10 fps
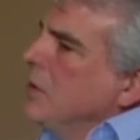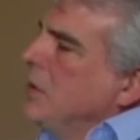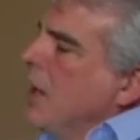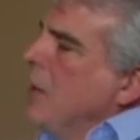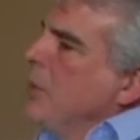
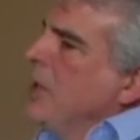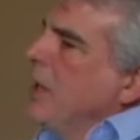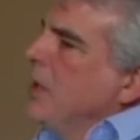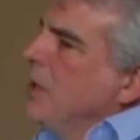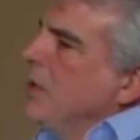
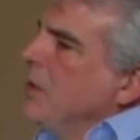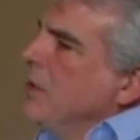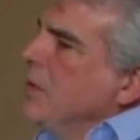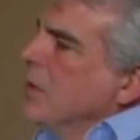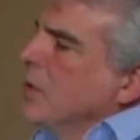dominated
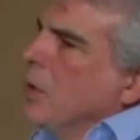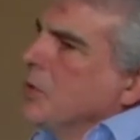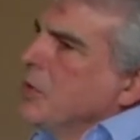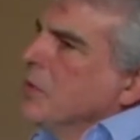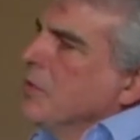the
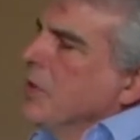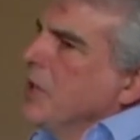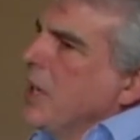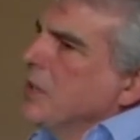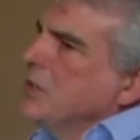culture for the
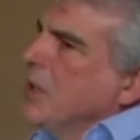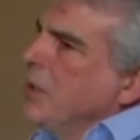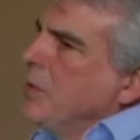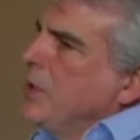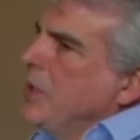next
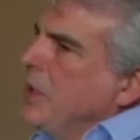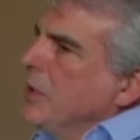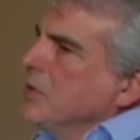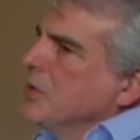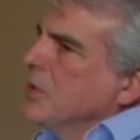100
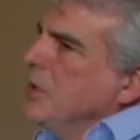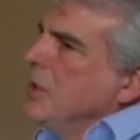years.